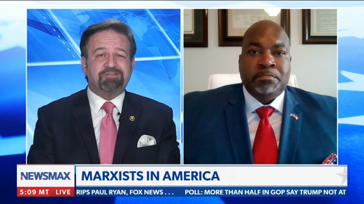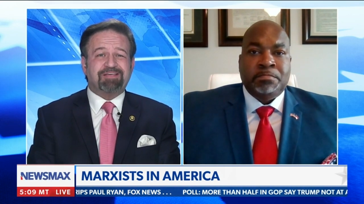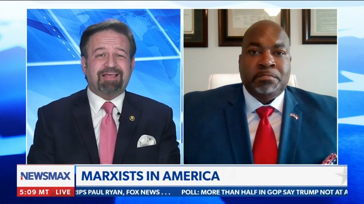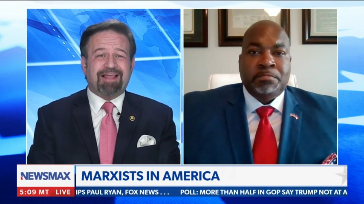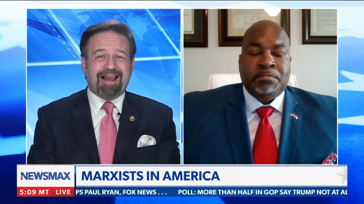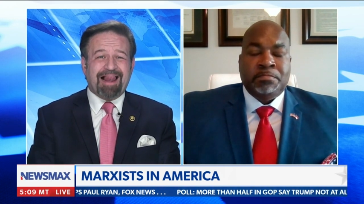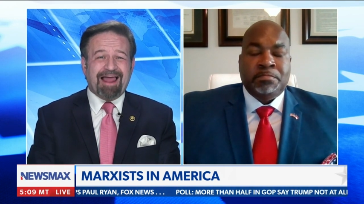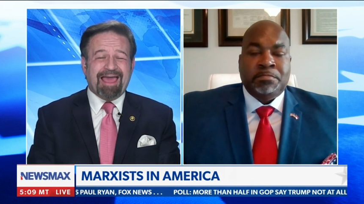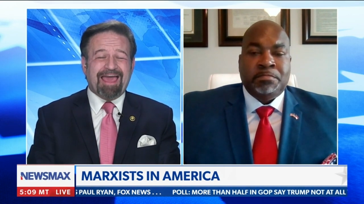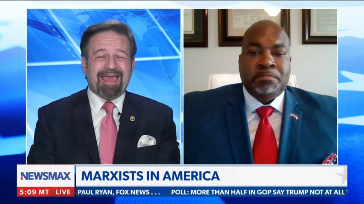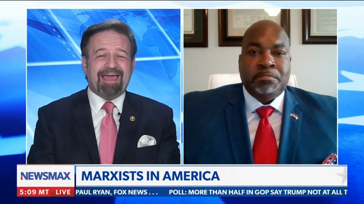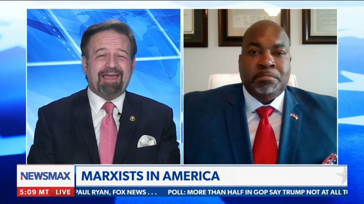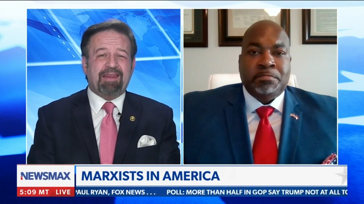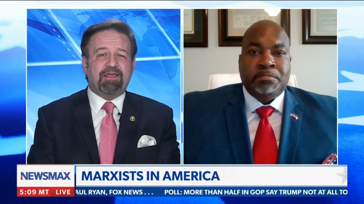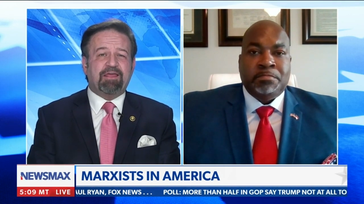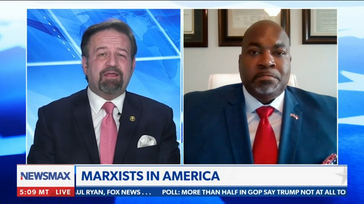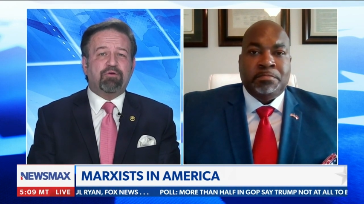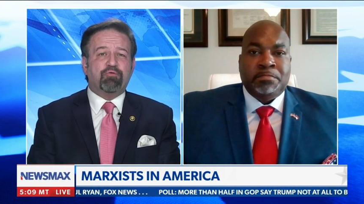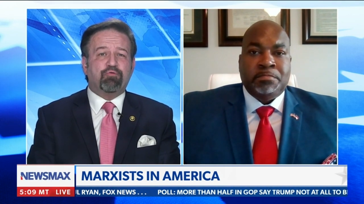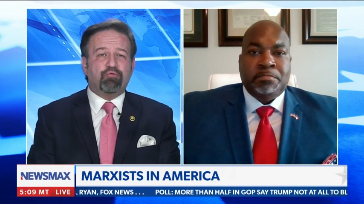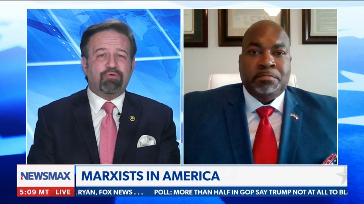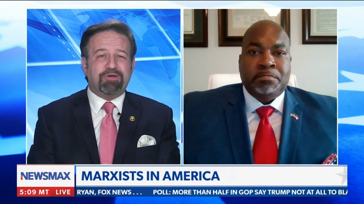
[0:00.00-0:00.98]
Speaker 1: Klan
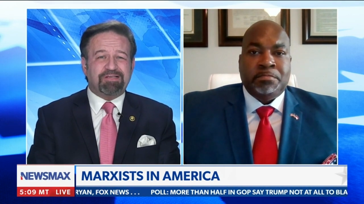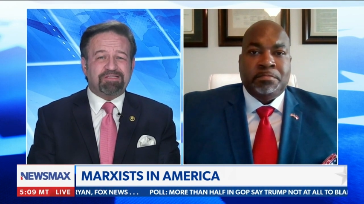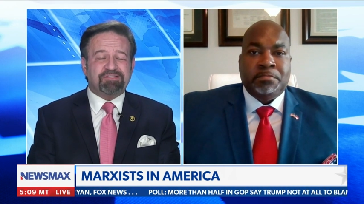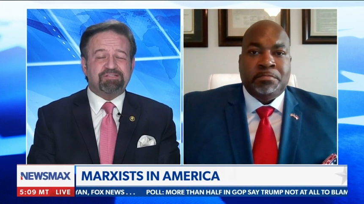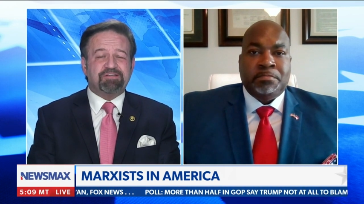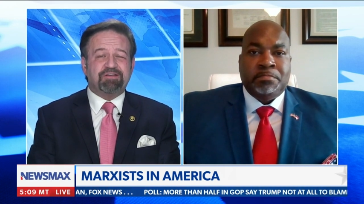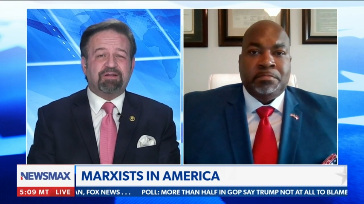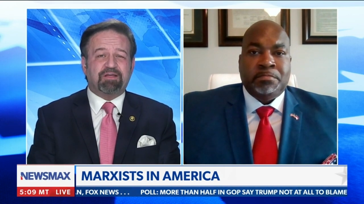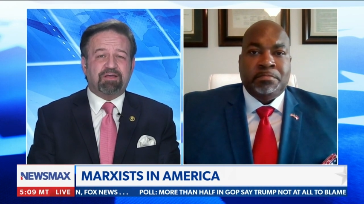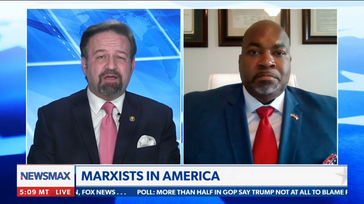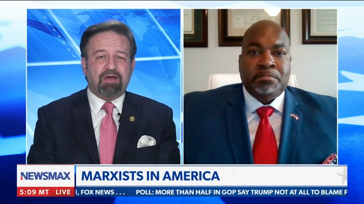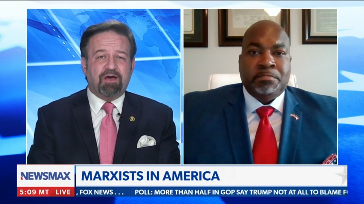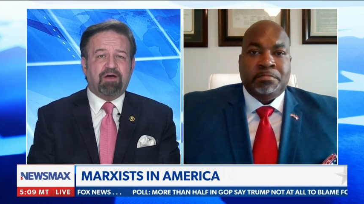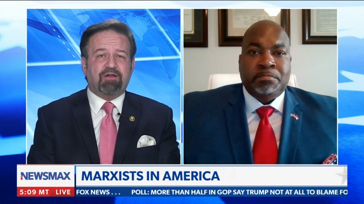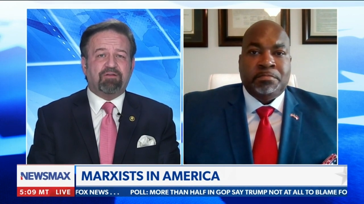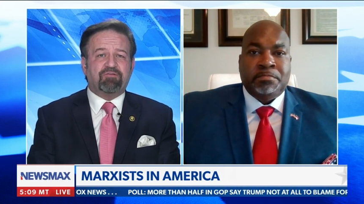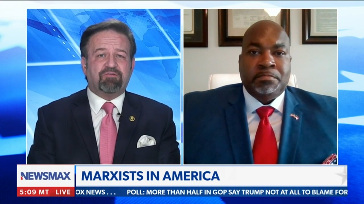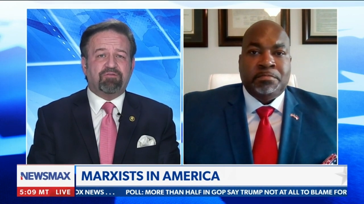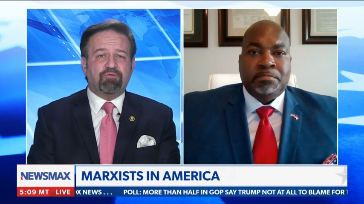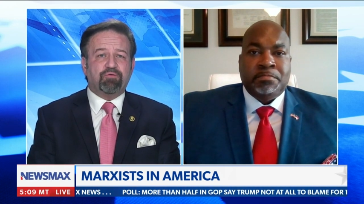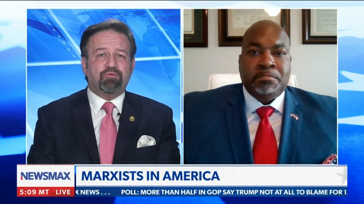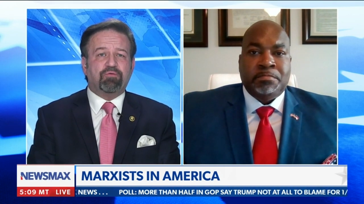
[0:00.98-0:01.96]
in recent
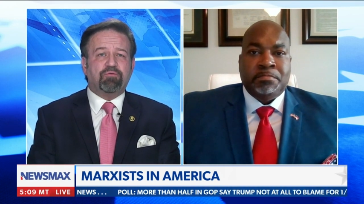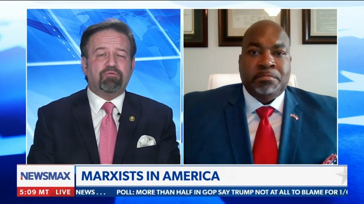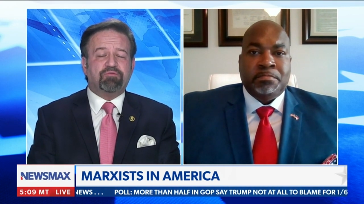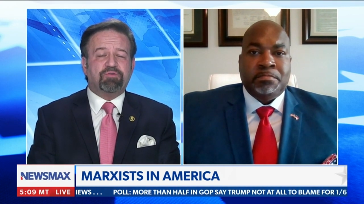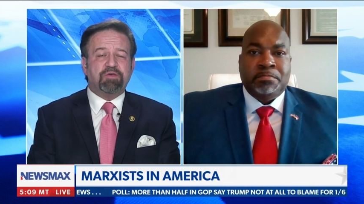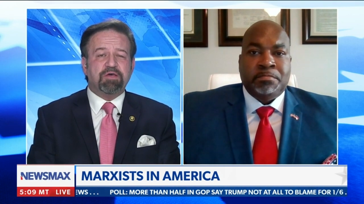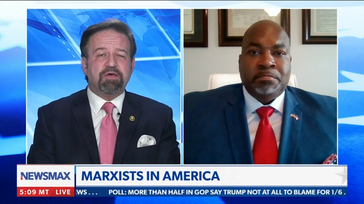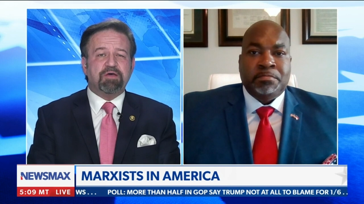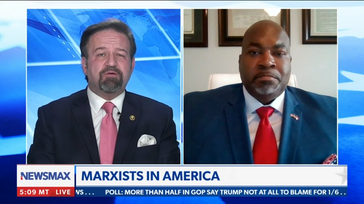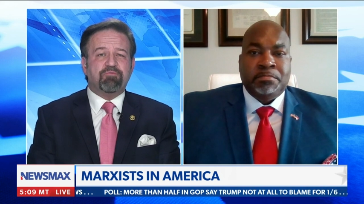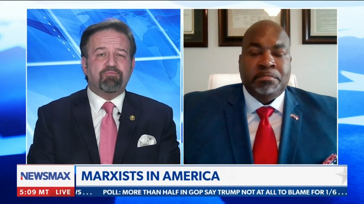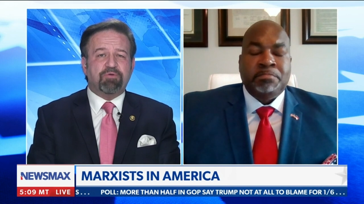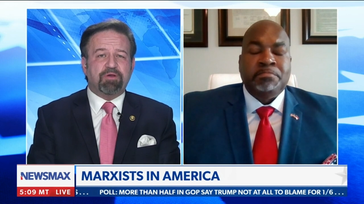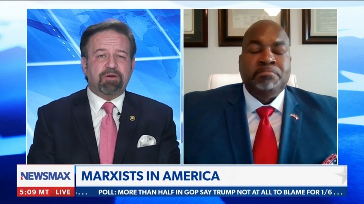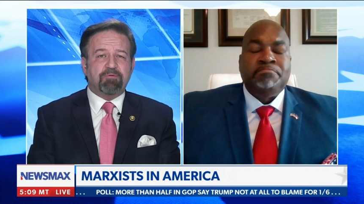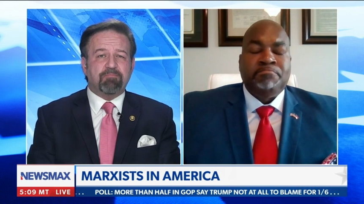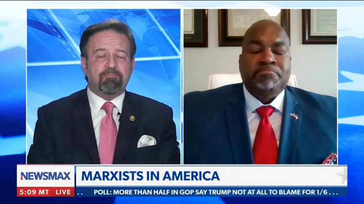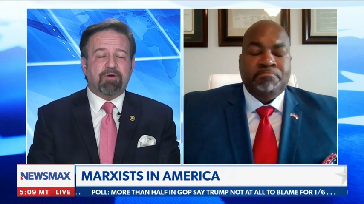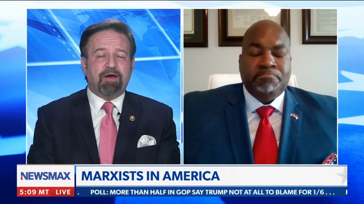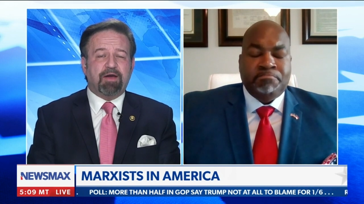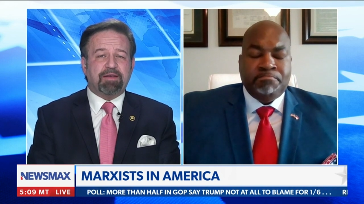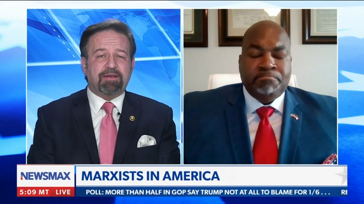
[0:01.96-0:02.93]
cartoons
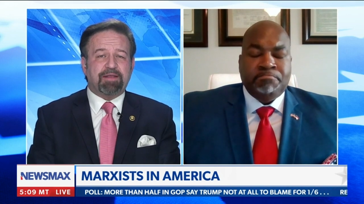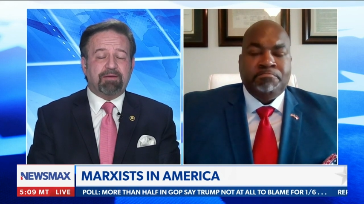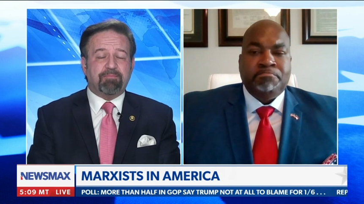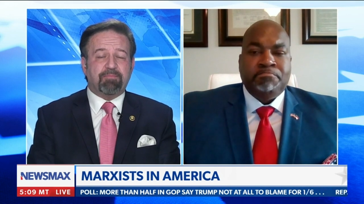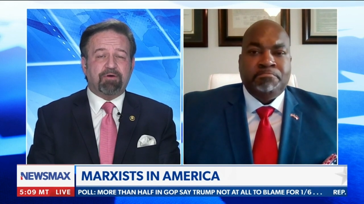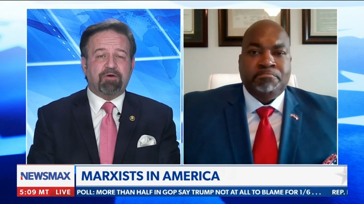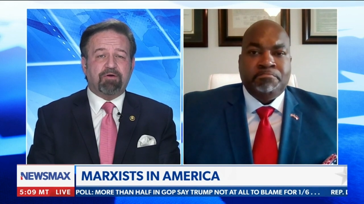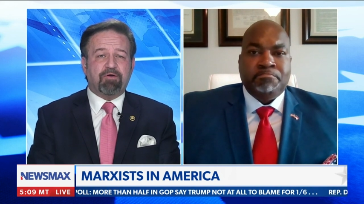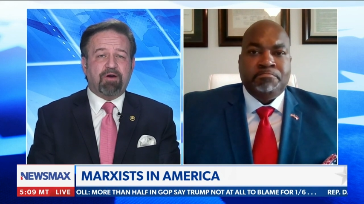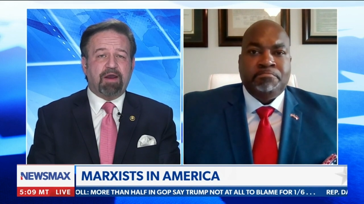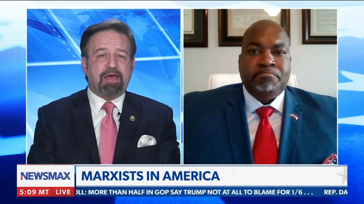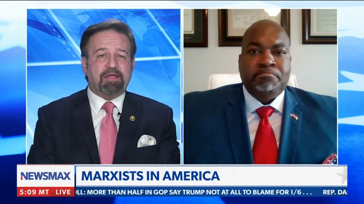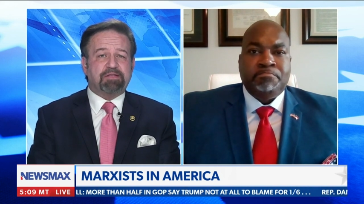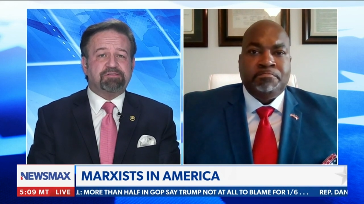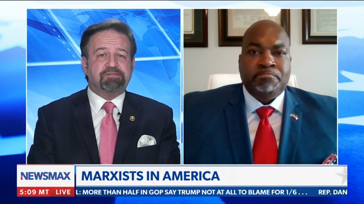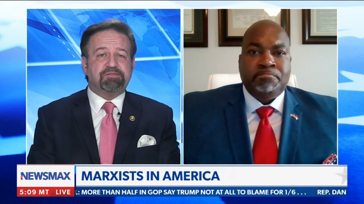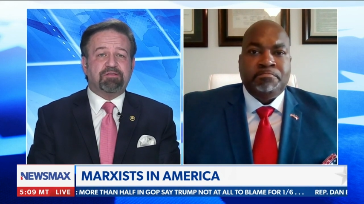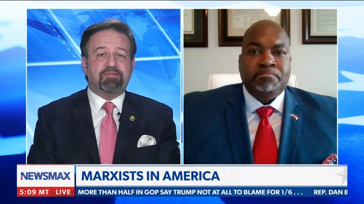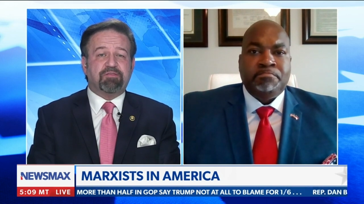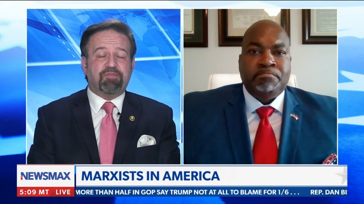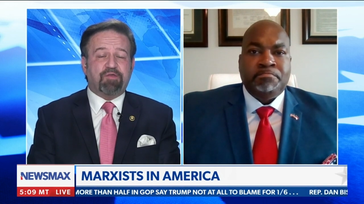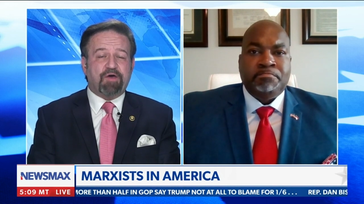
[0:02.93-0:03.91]
written by
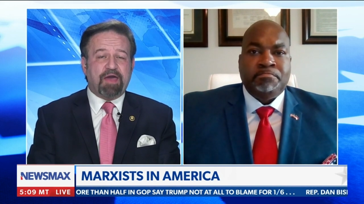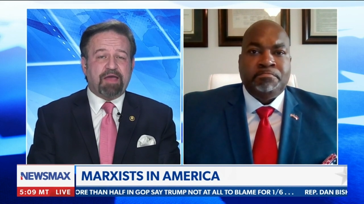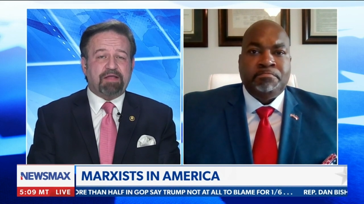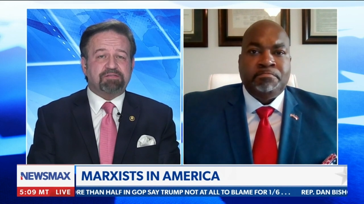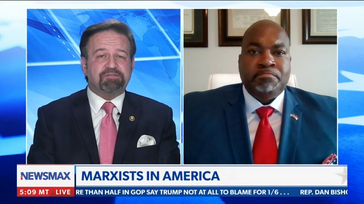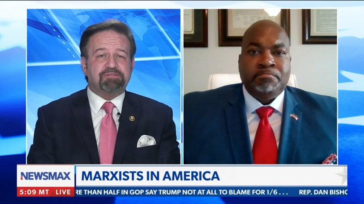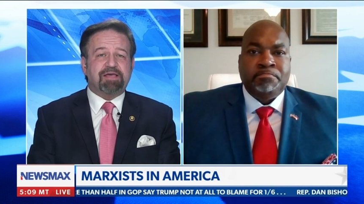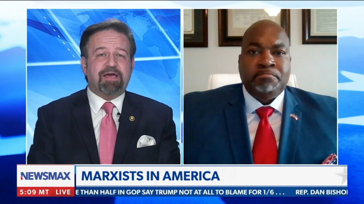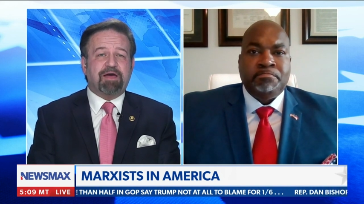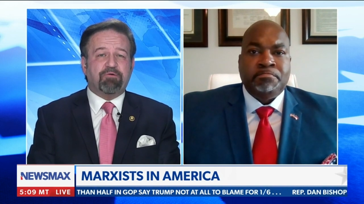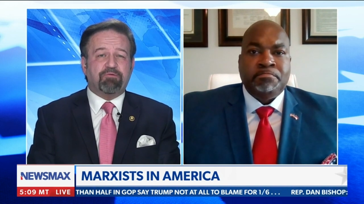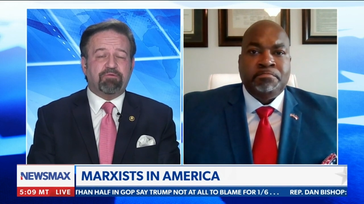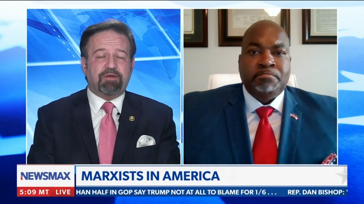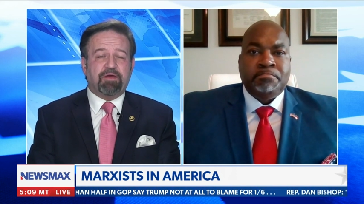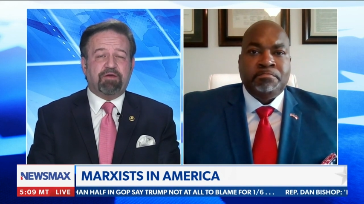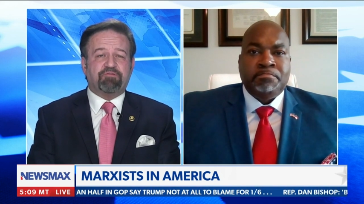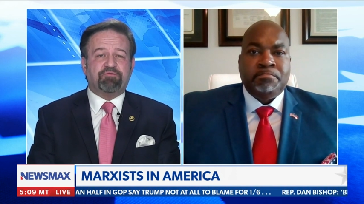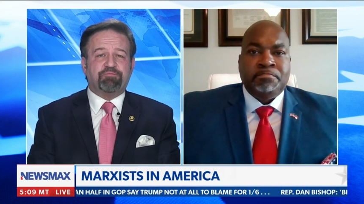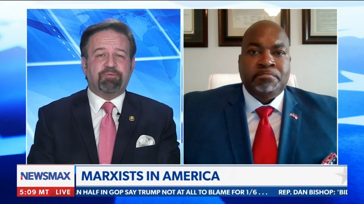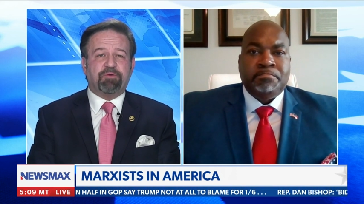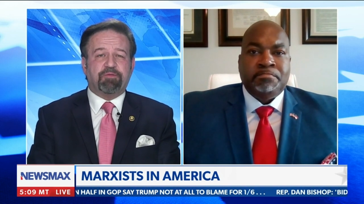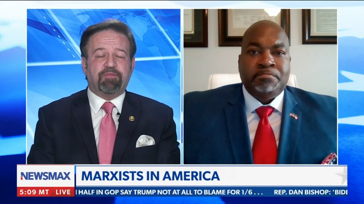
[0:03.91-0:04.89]
Democrats. That's how
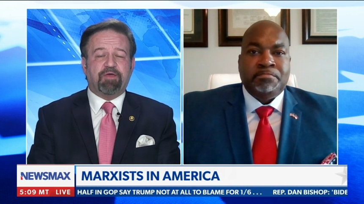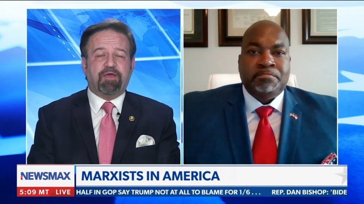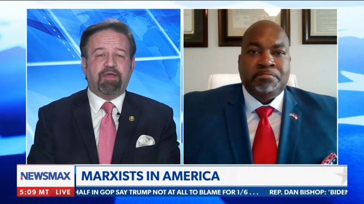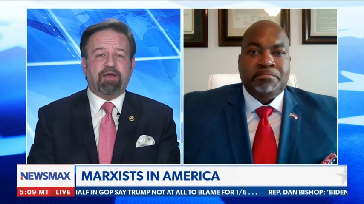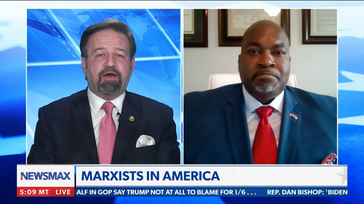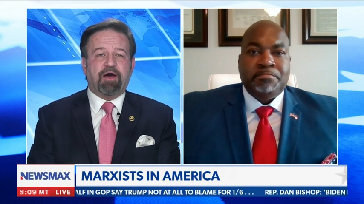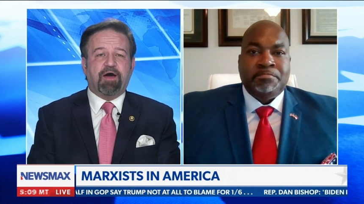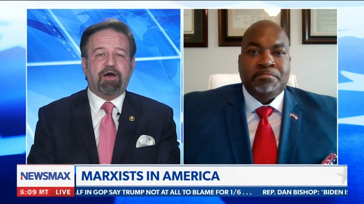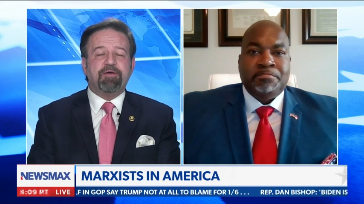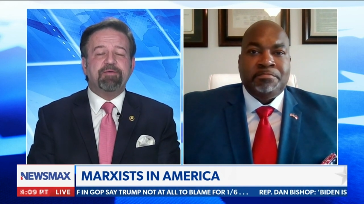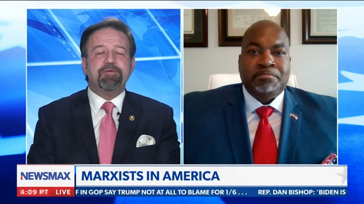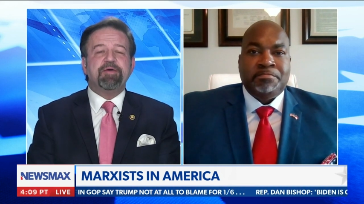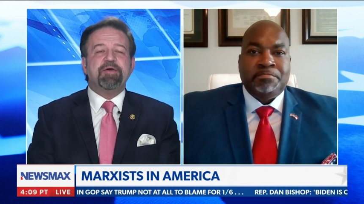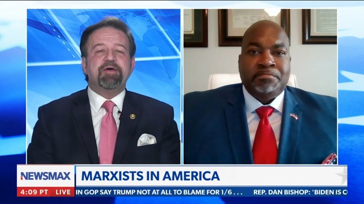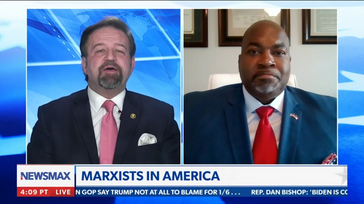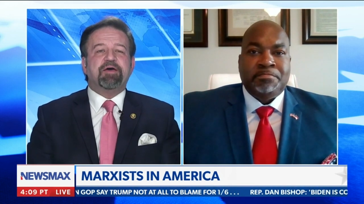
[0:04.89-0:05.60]
desperate they are.